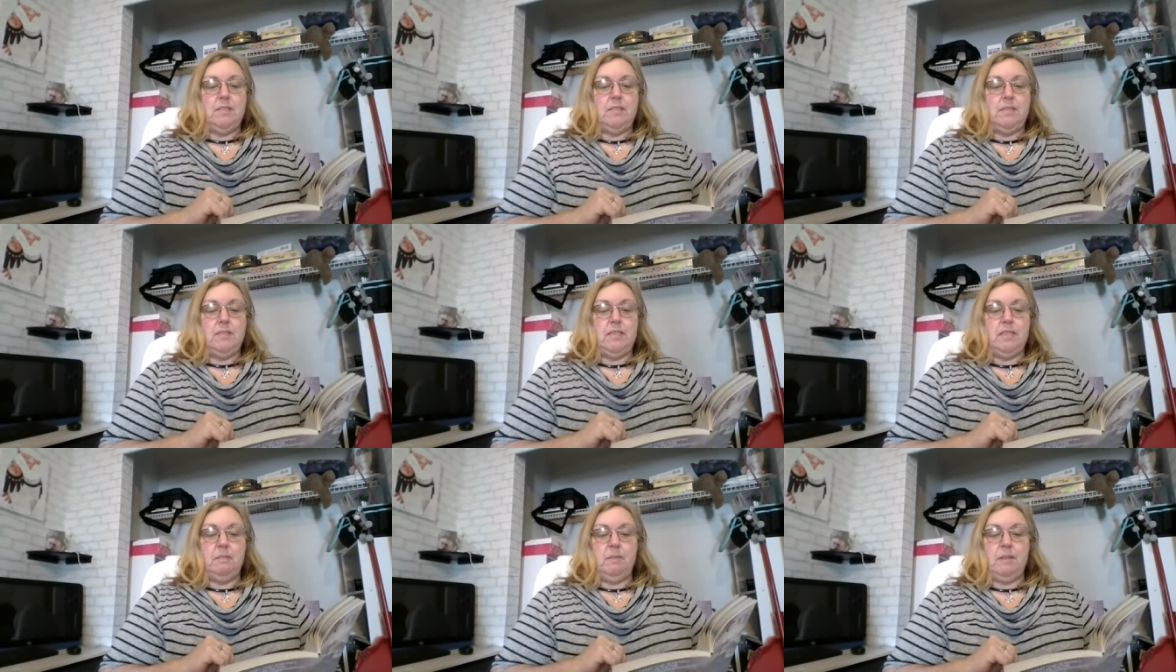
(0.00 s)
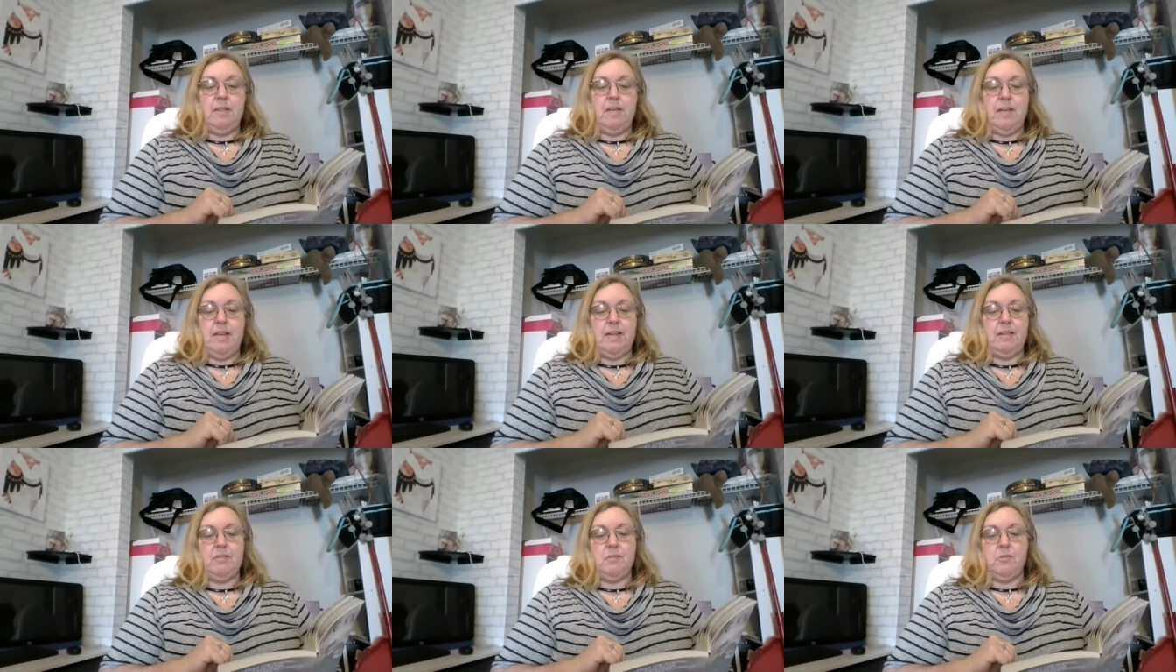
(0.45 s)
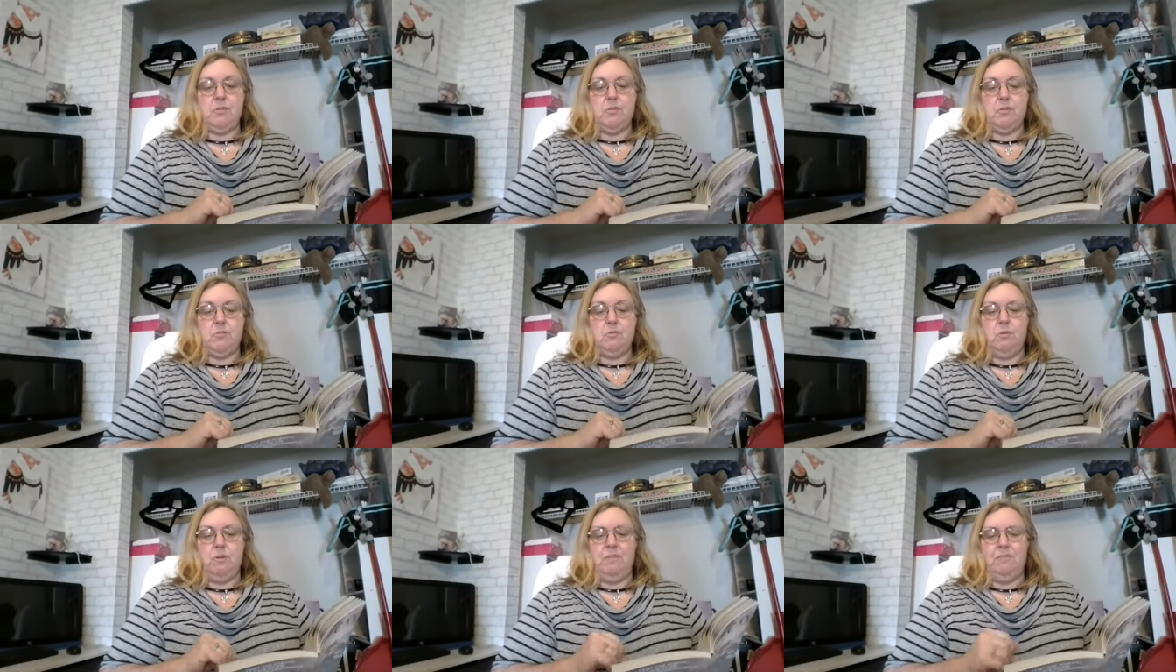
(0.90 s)
Timothy answered
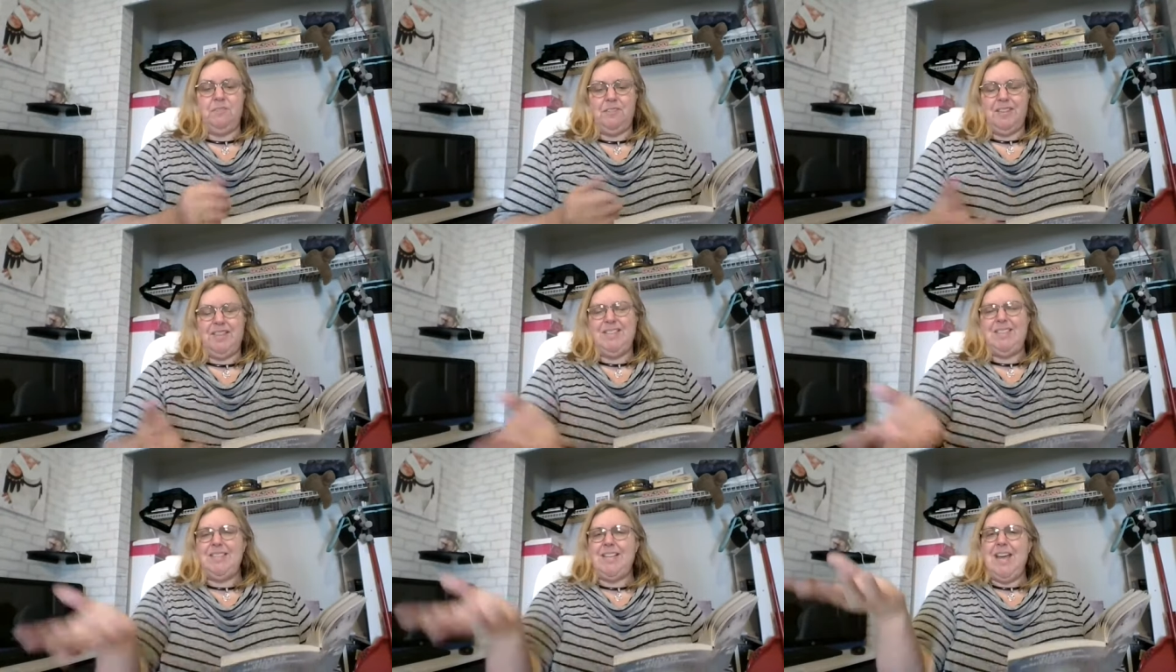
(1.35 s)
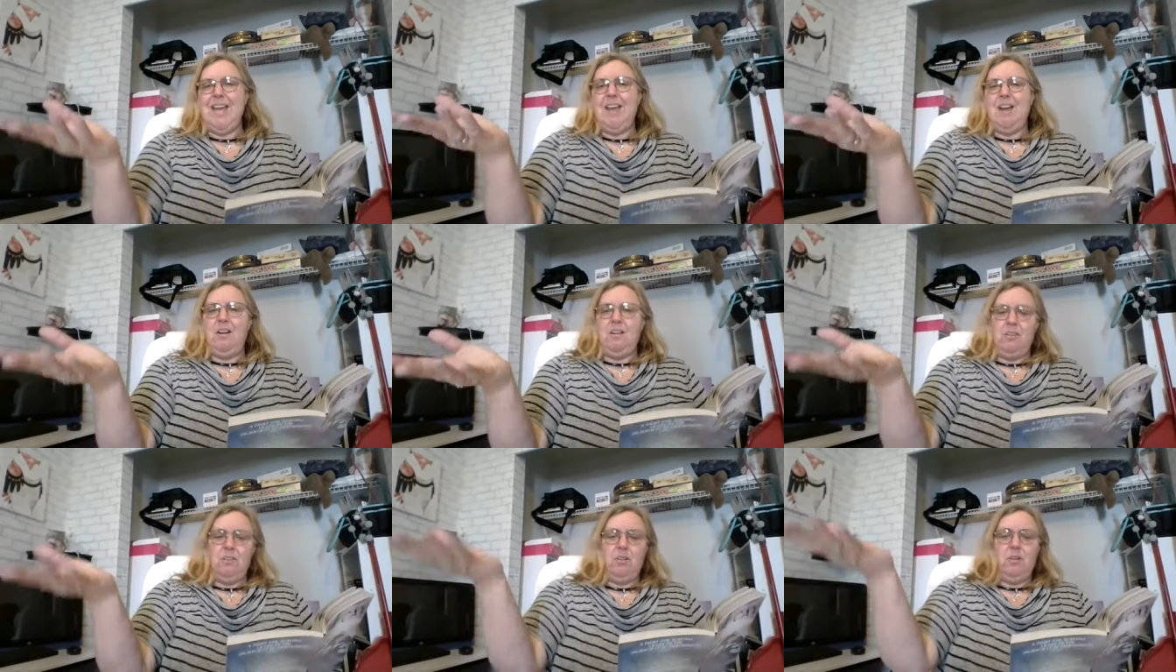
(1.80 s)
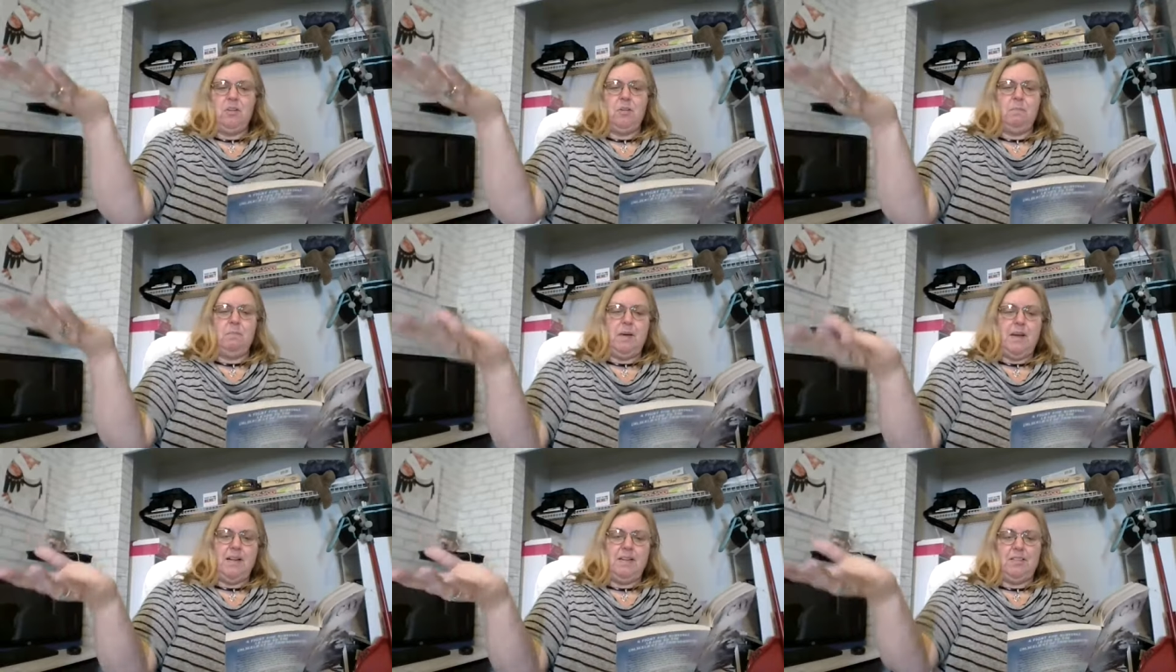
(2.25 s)
scornfully, "There, look,
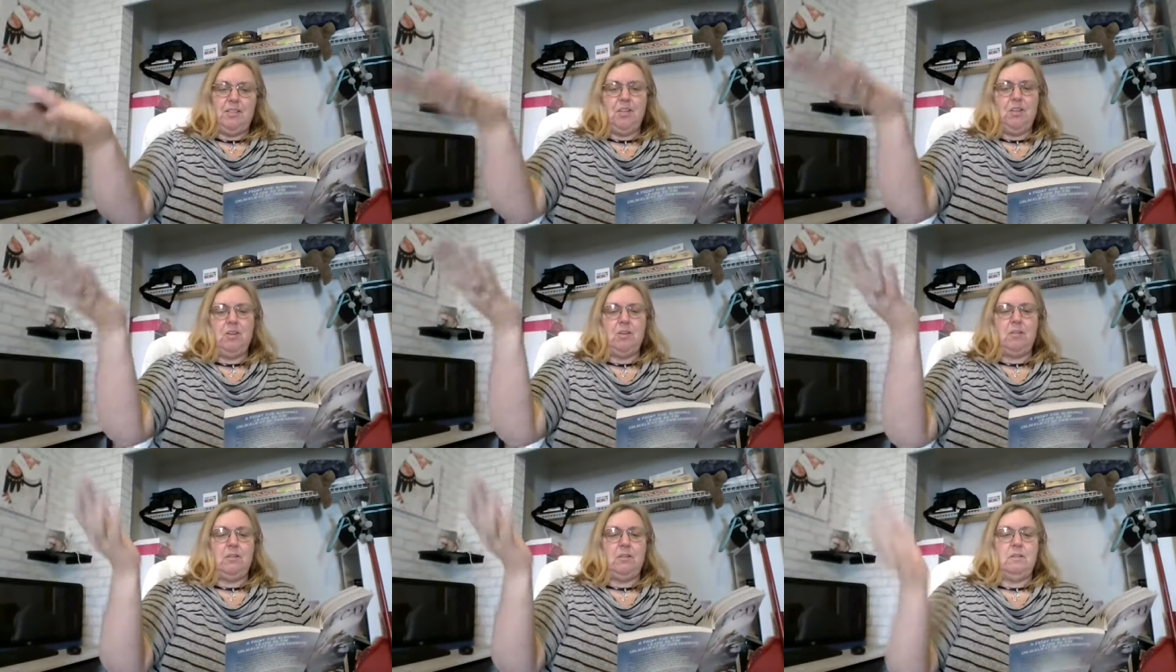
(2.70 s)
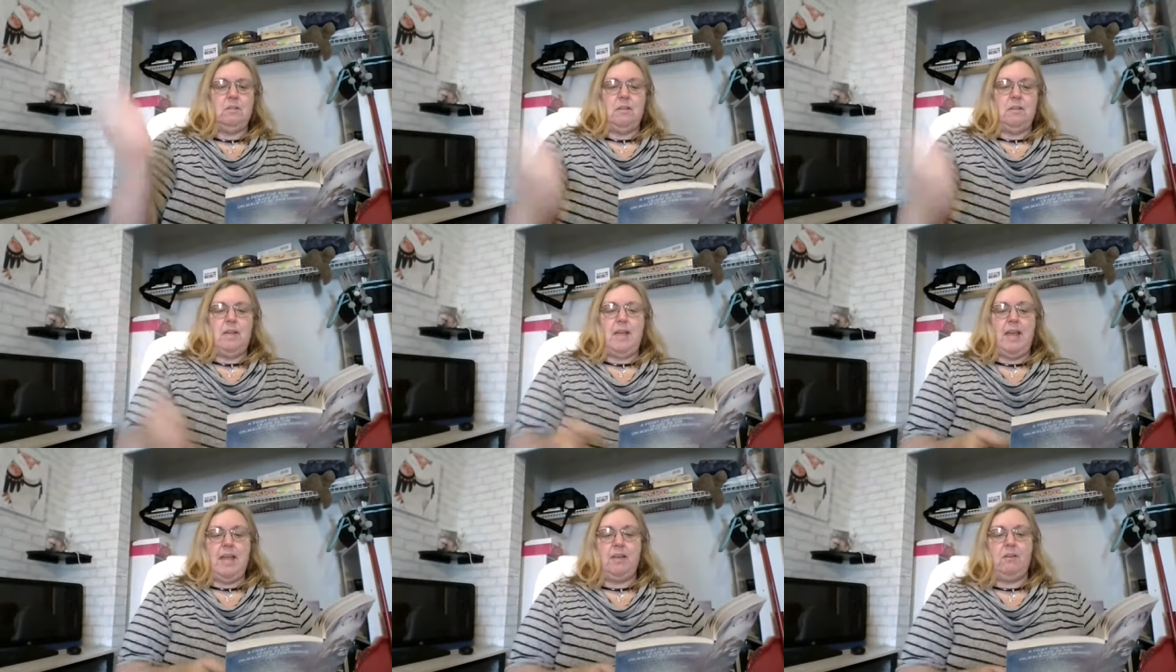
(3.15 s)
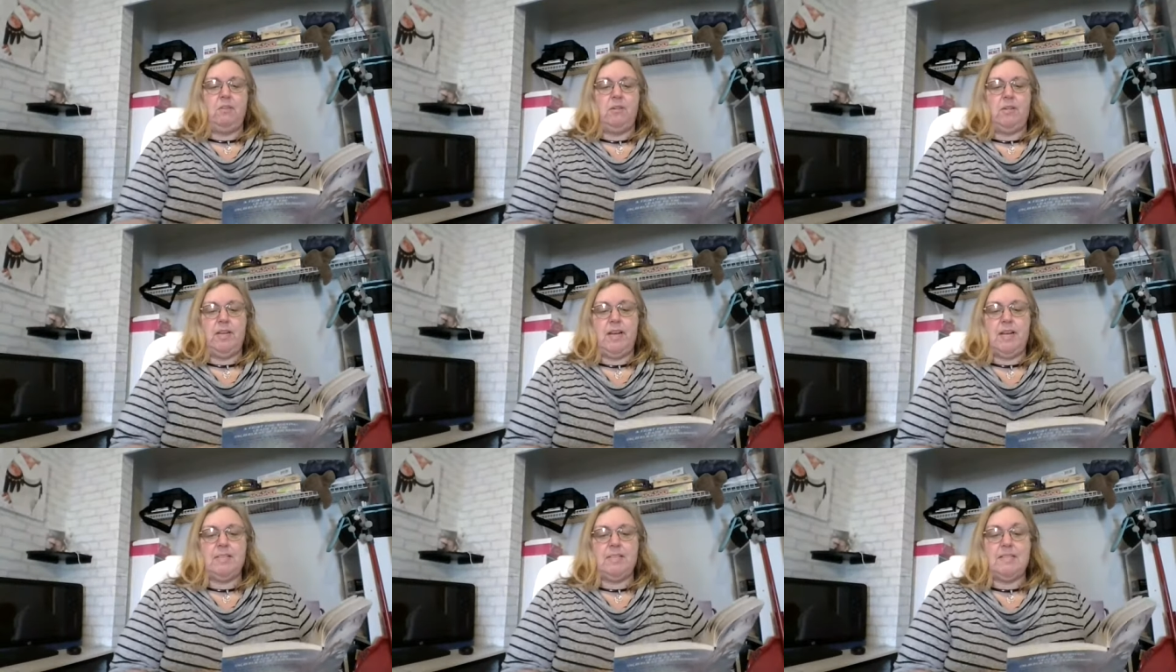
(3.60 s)
man, look."
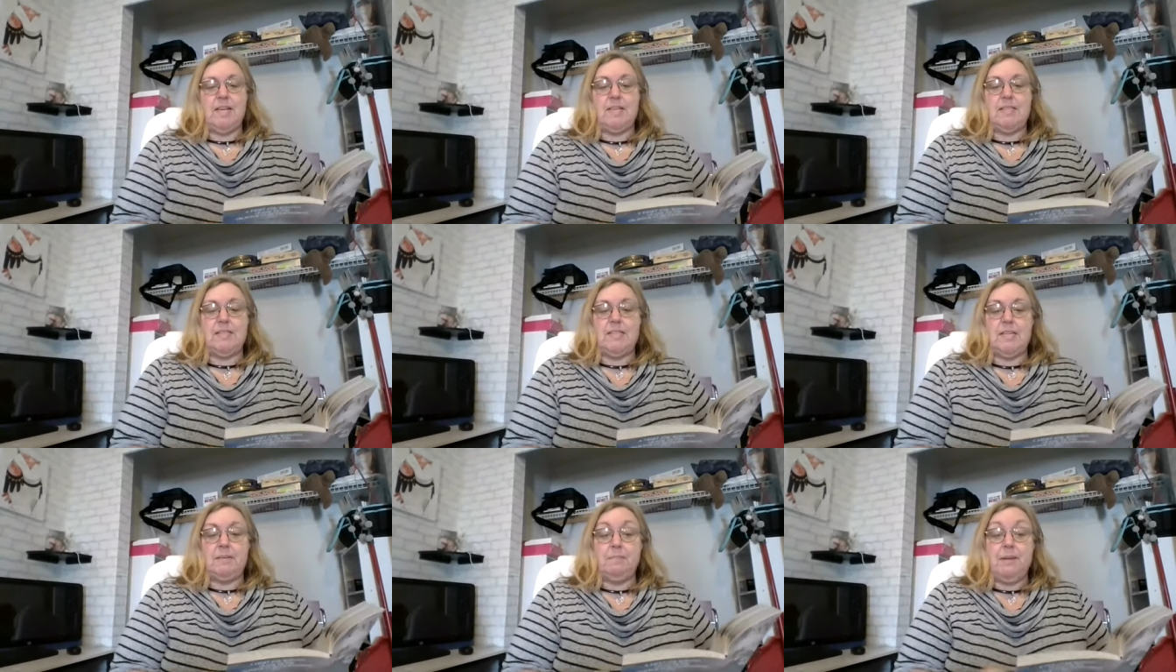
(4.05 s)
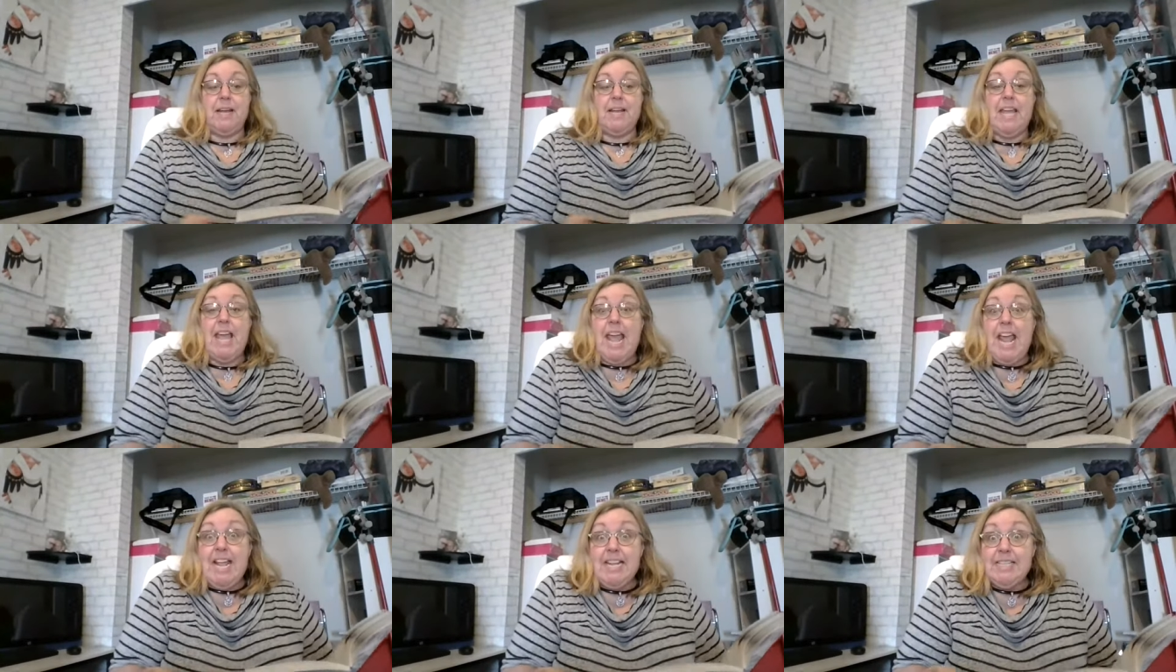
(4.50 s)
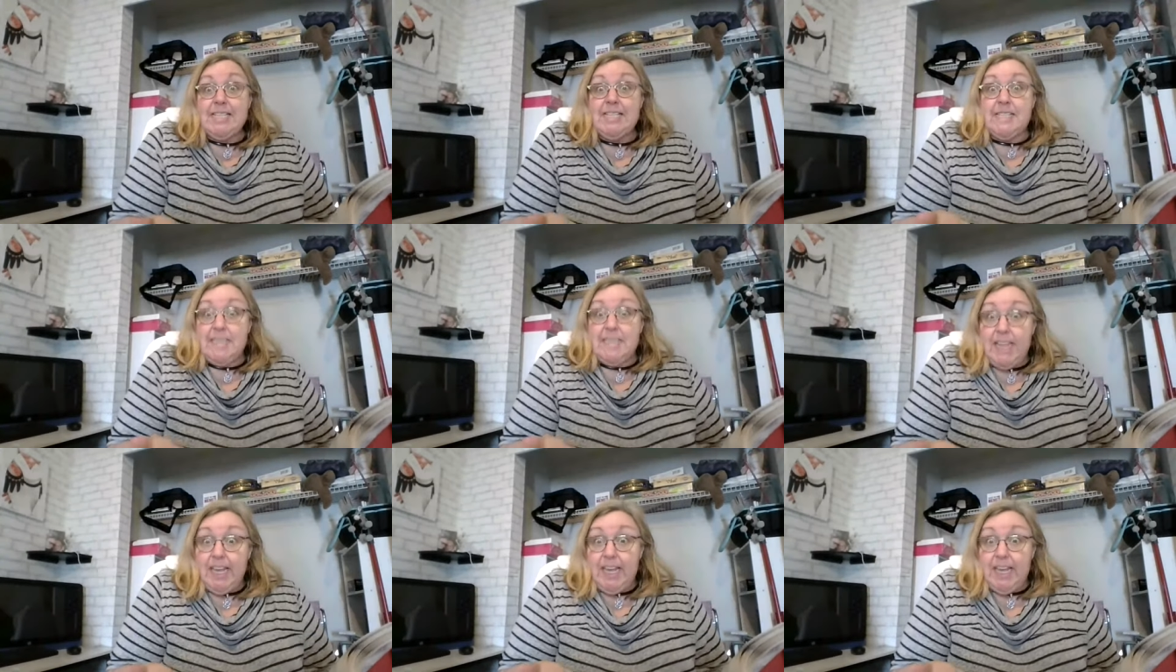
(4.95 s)
Angrily, I said to him, "I can't
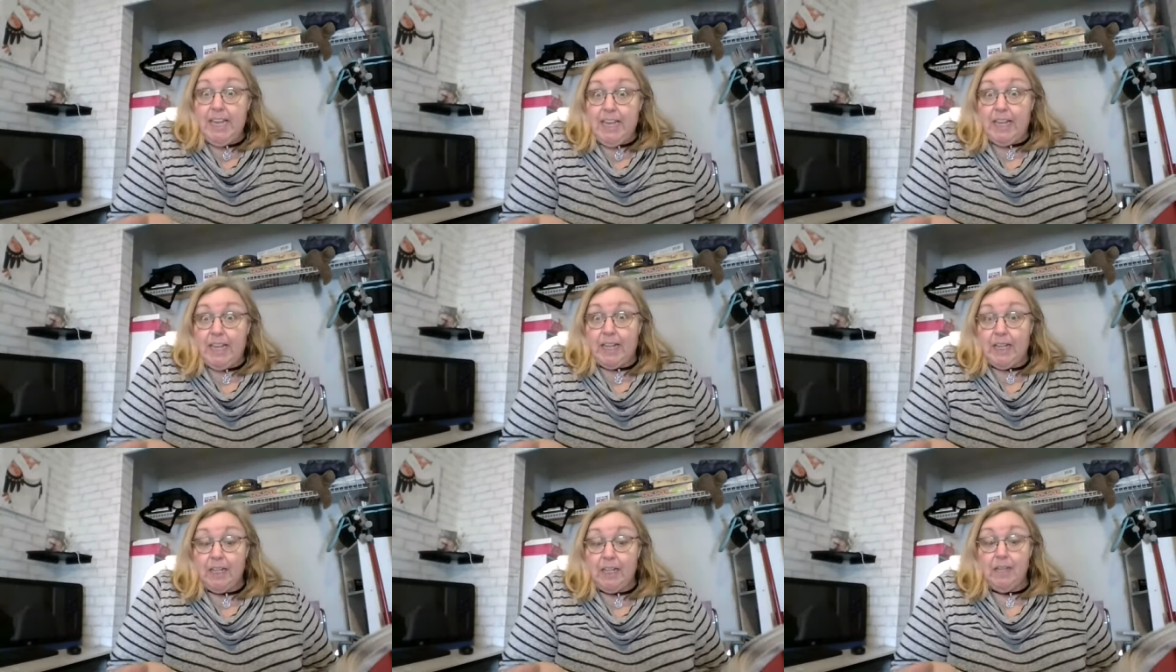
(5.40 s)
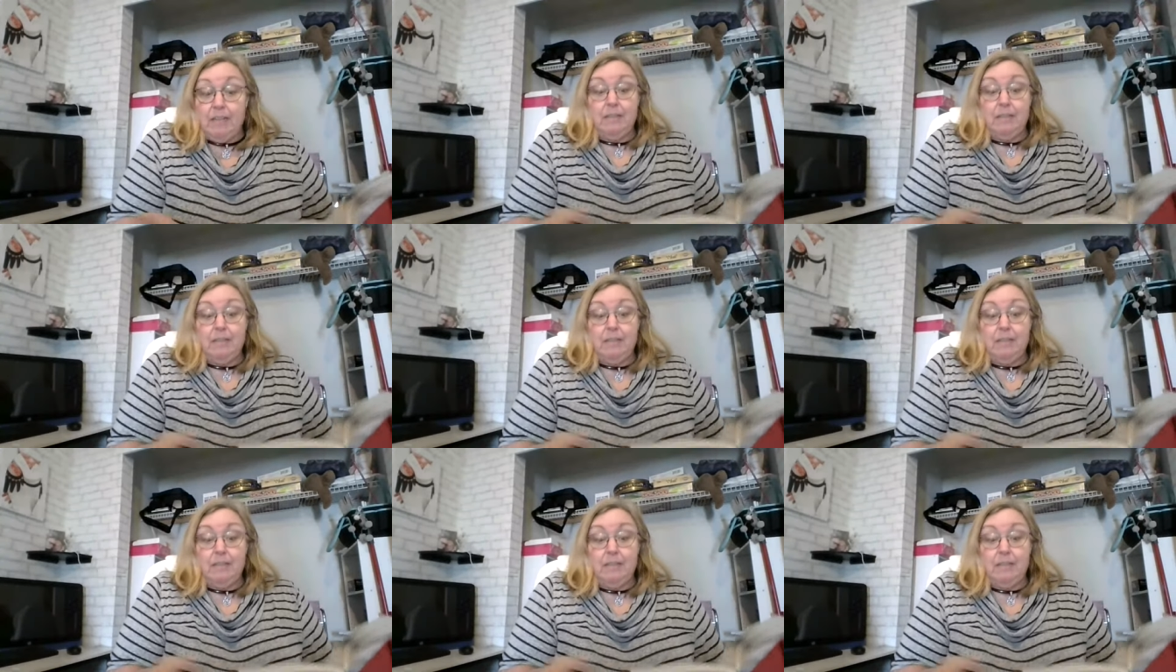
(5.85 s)
see."